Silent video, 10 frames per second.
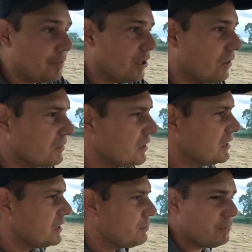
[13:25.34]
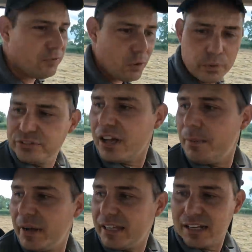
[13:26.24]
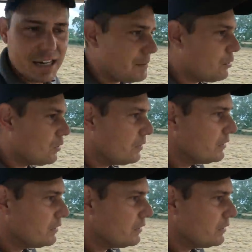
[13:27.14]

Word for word: come along before we start making any more.